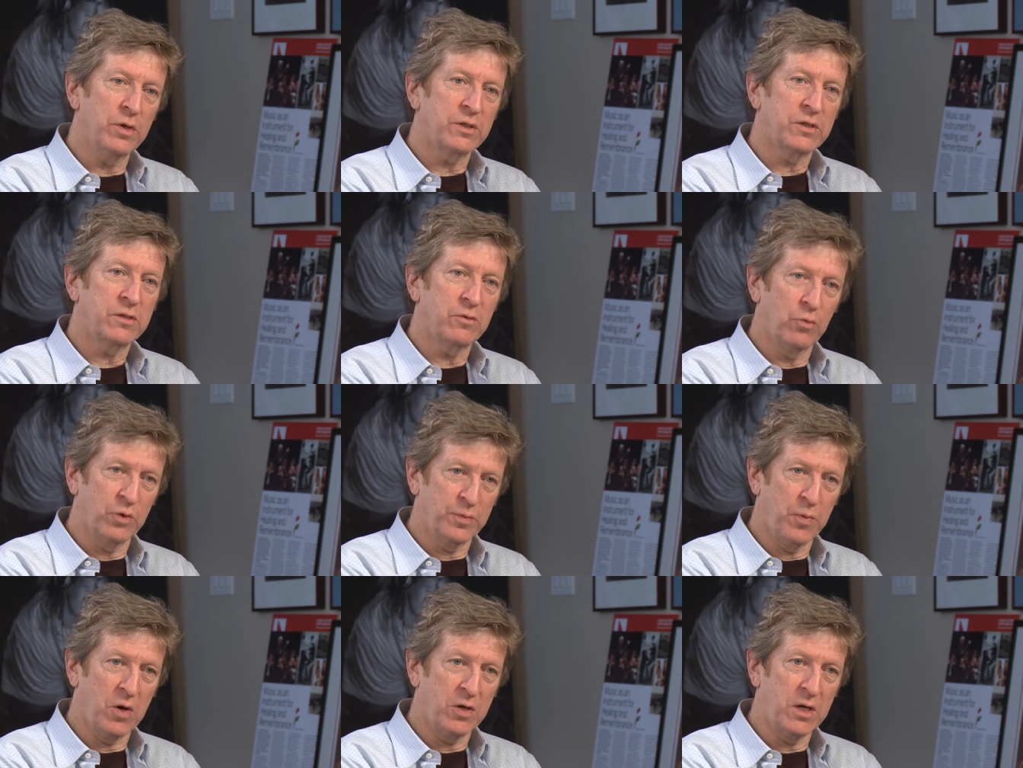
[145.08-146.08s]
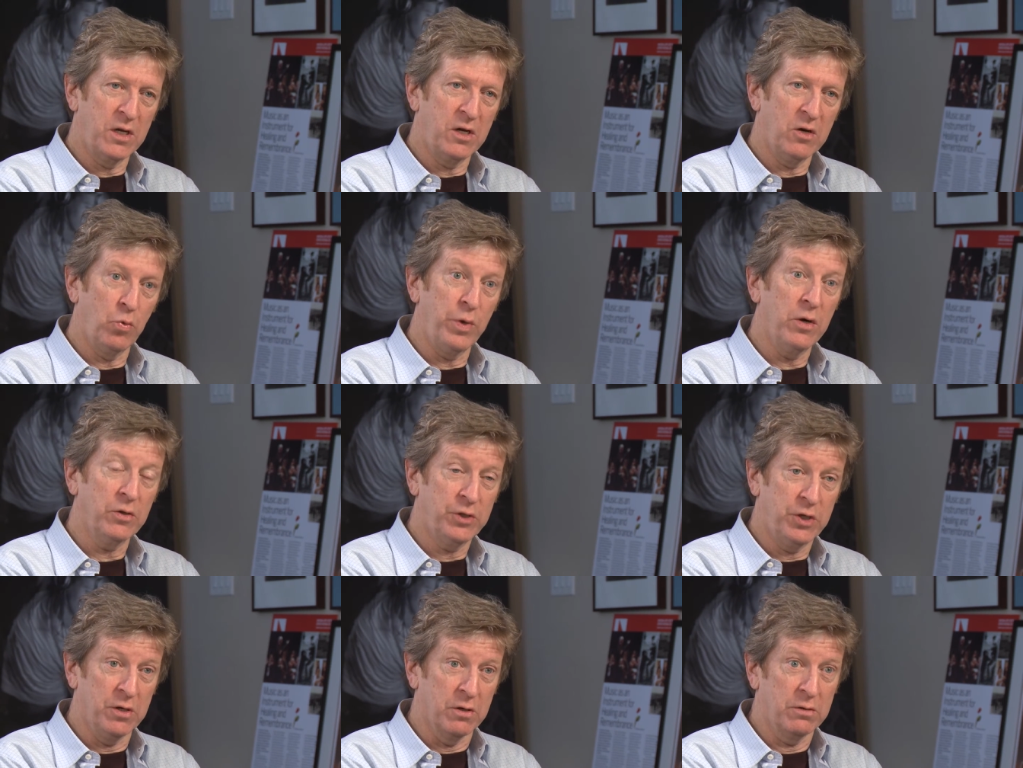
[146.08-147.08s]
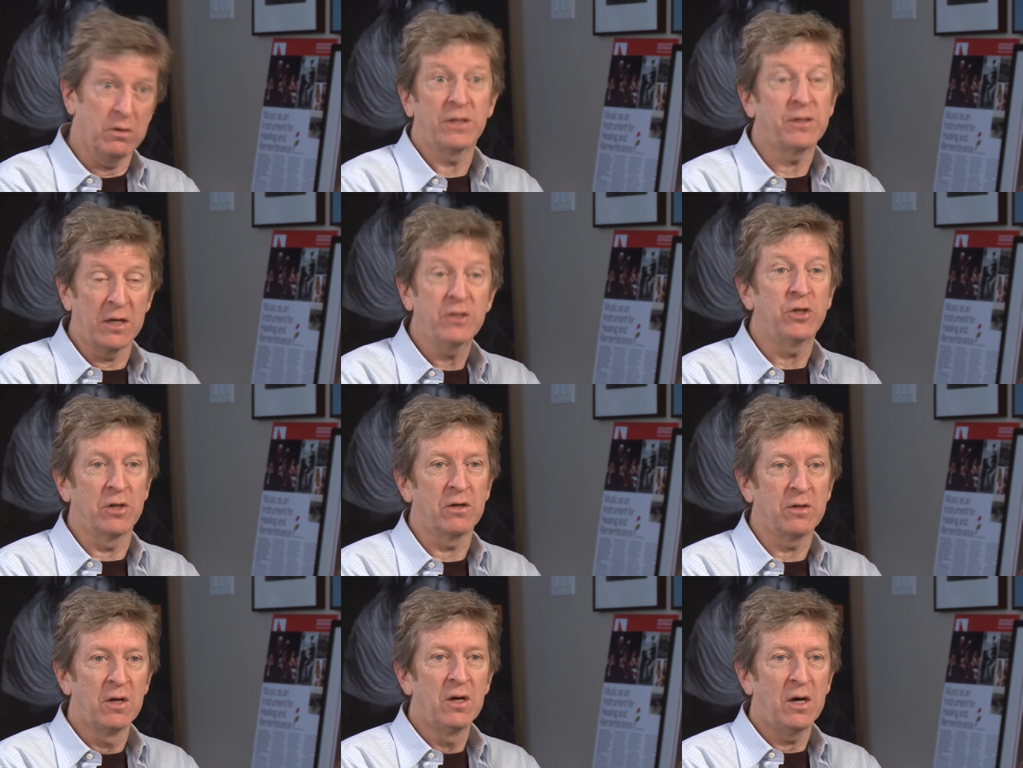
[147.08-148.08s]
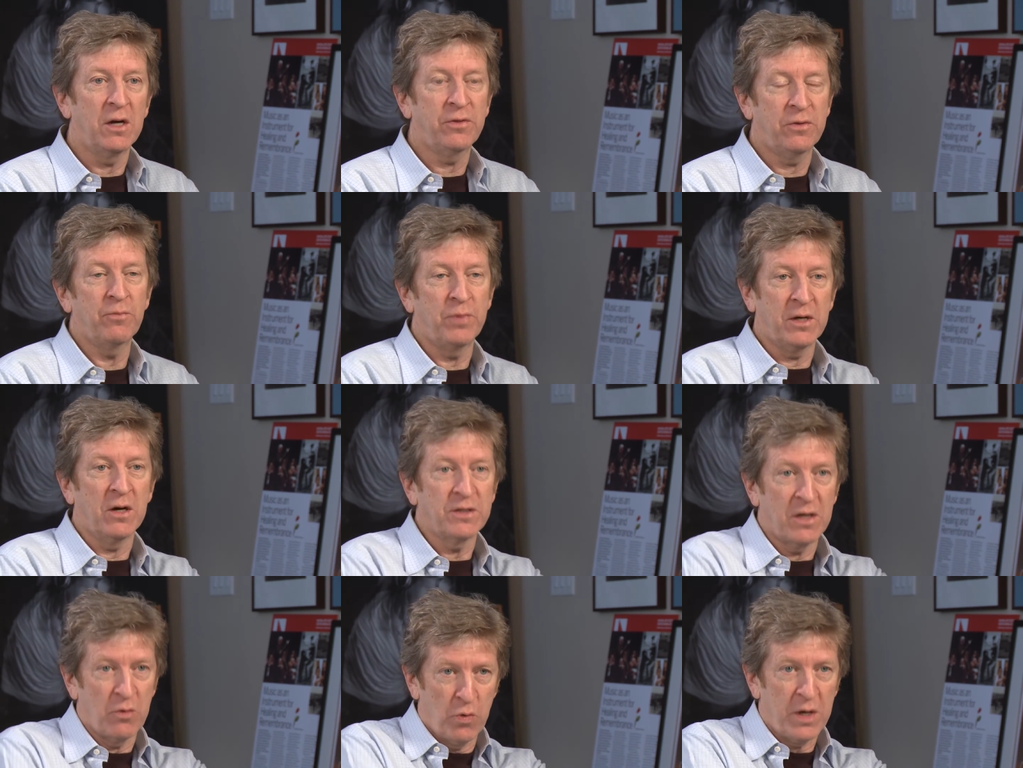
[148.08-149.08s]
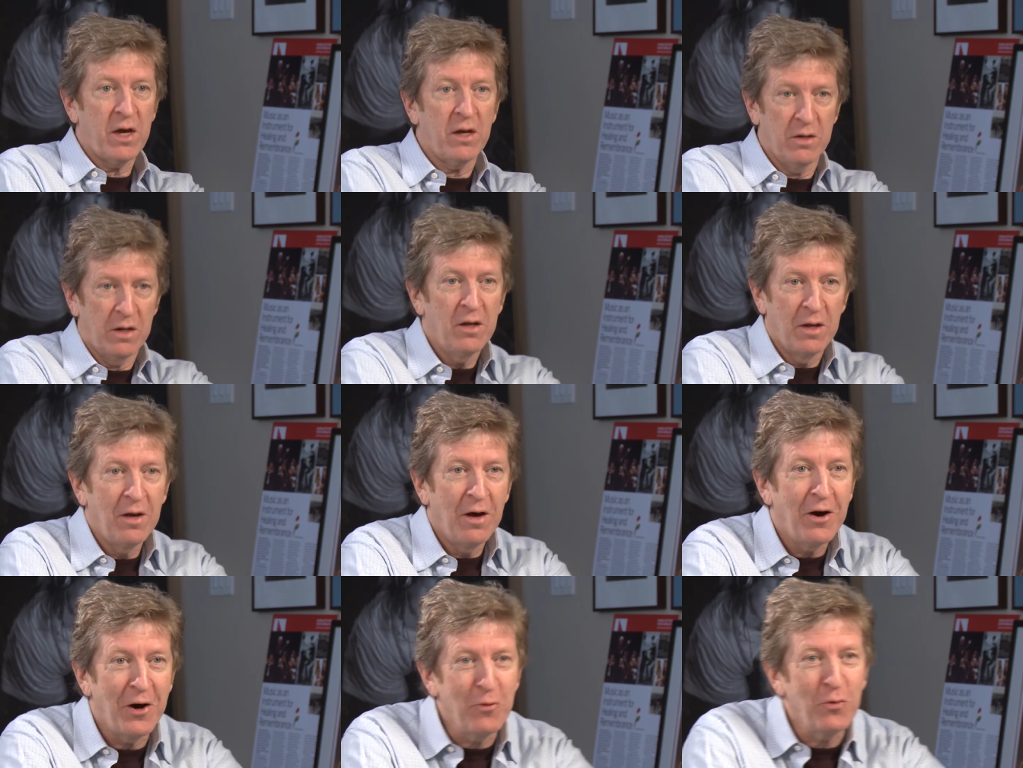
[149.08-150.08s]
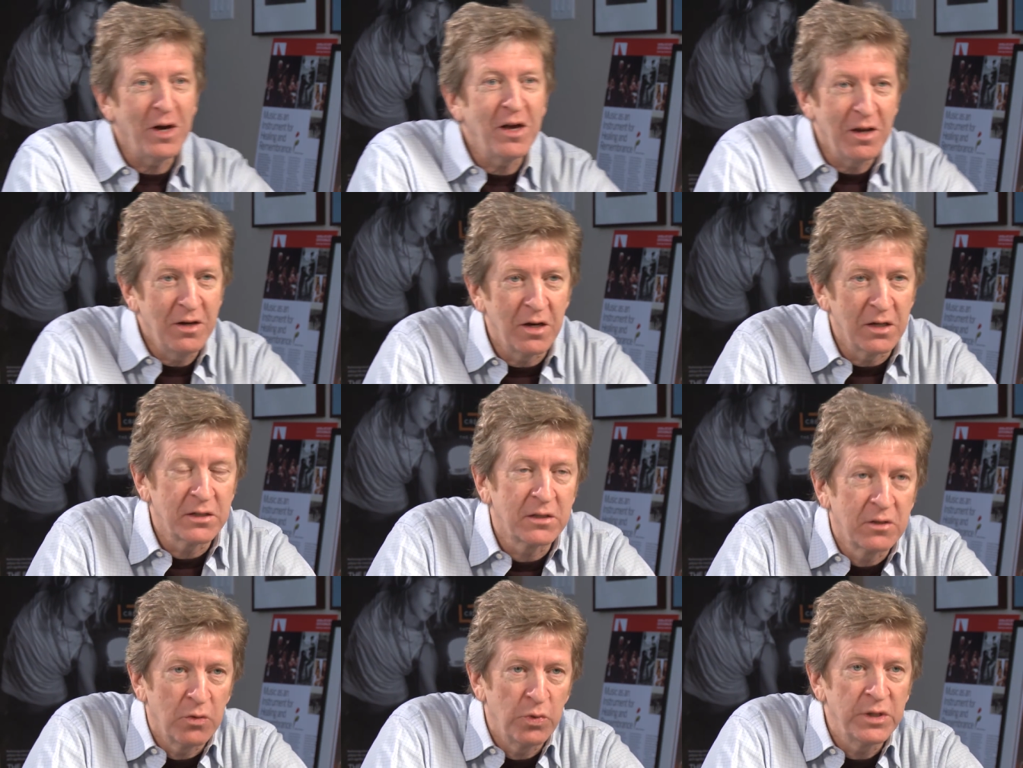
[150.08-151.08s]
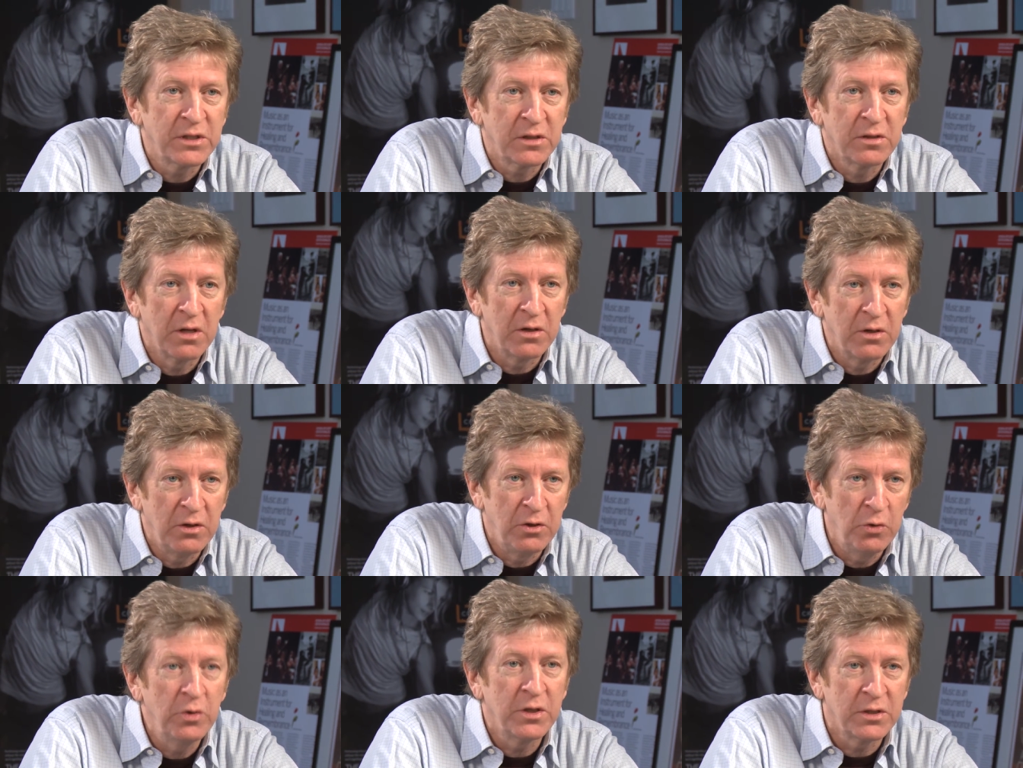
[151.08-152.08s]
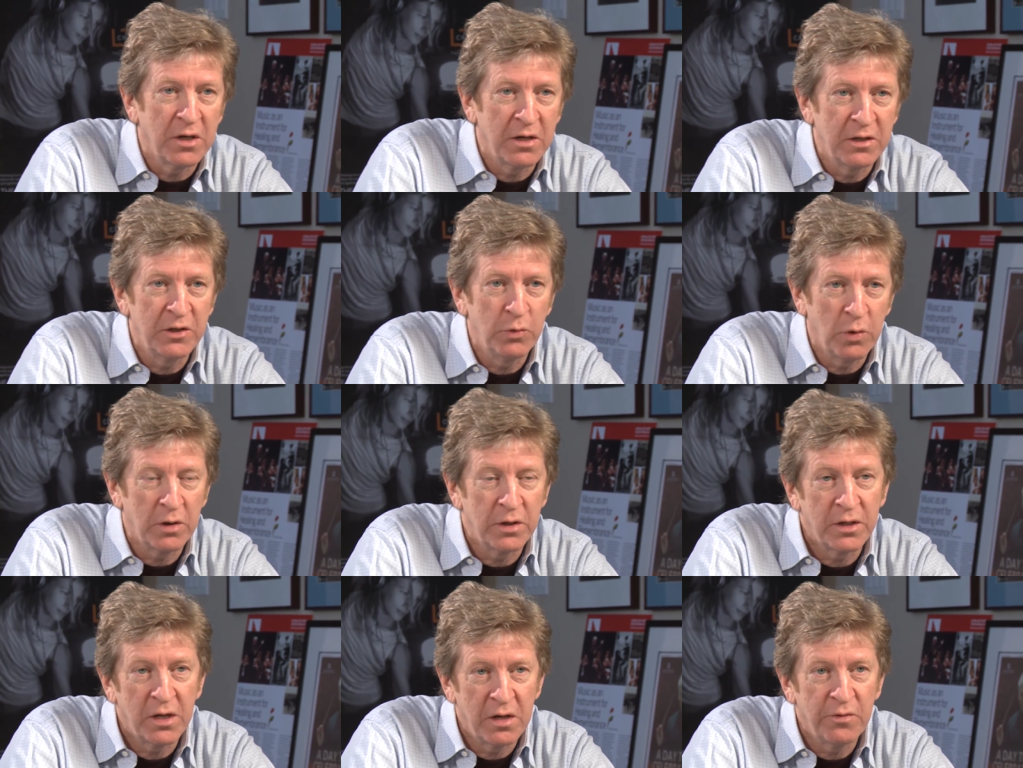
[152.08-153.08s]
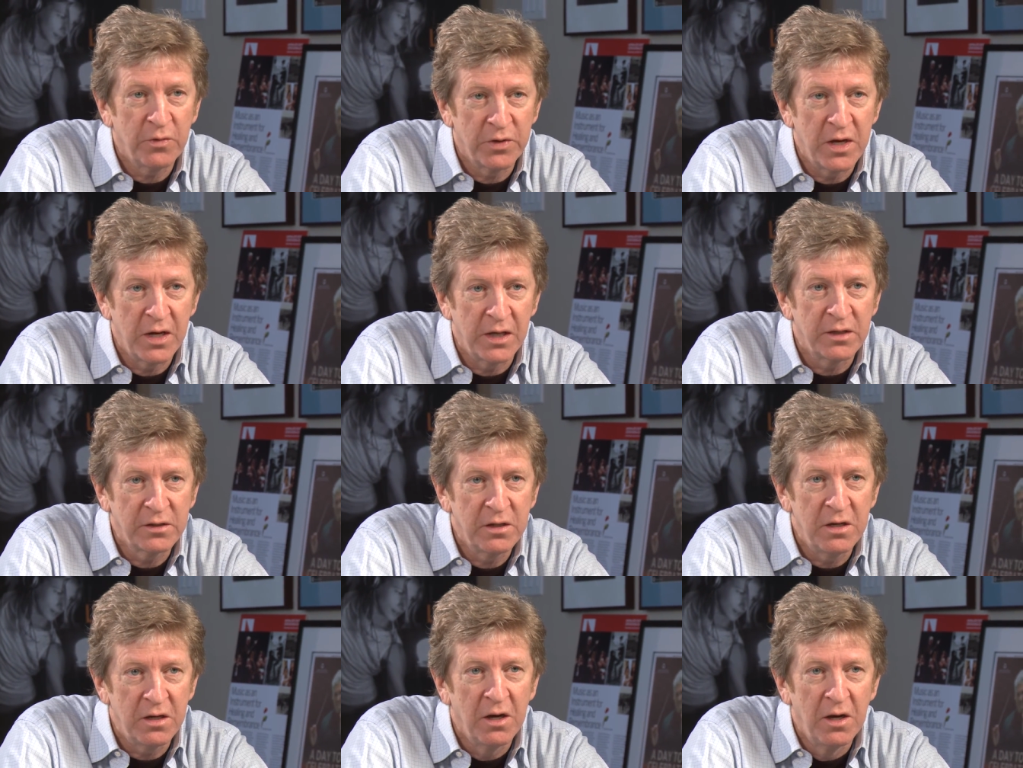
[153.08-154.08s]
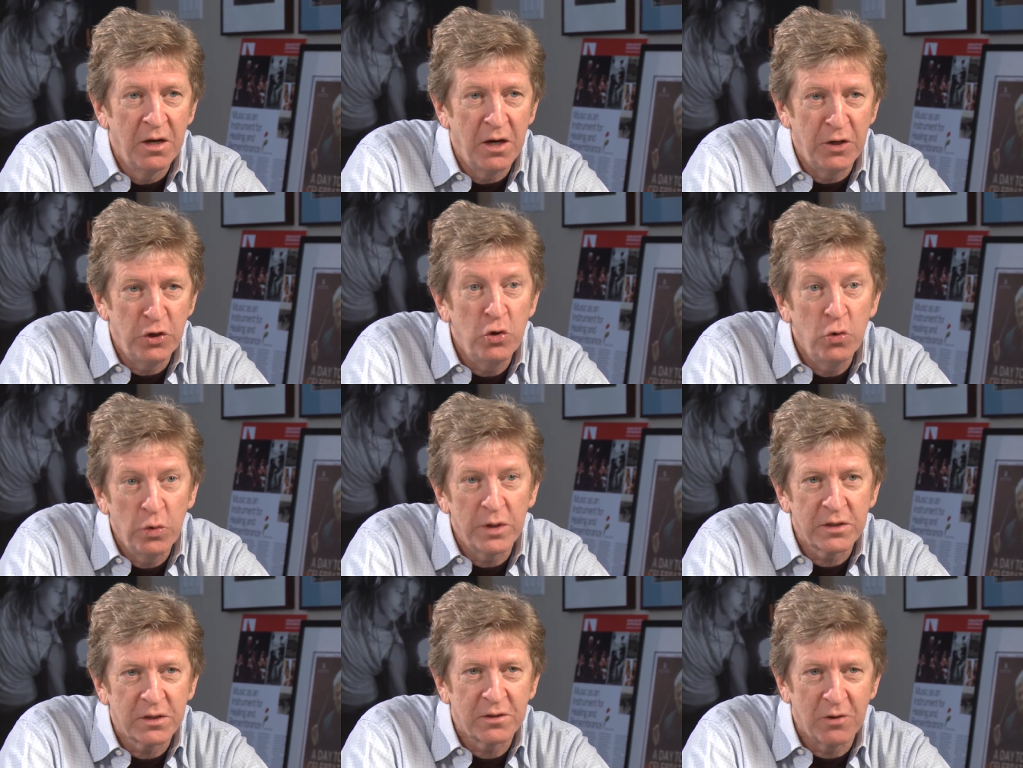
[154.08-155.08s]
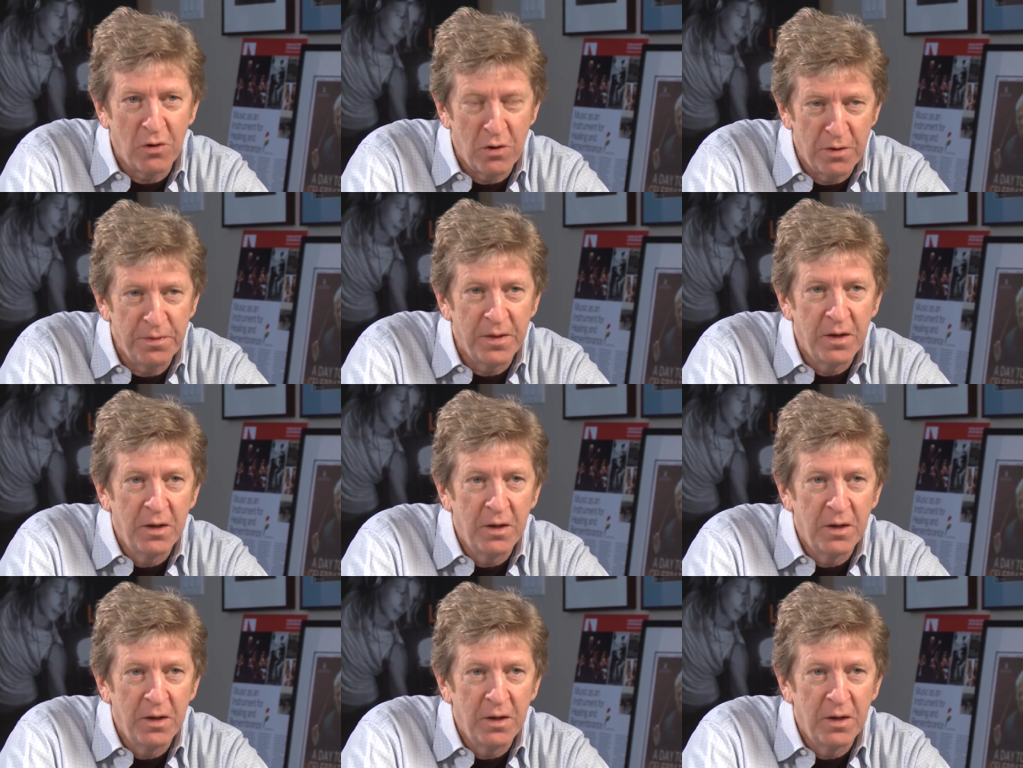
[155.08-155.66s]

was was brought in here, we all cheered. At least I cheered. Yeah. I, I, I, I, I, did too. I recognized the risk that you had decided you were going to take for the yeah. NAC, and you risked on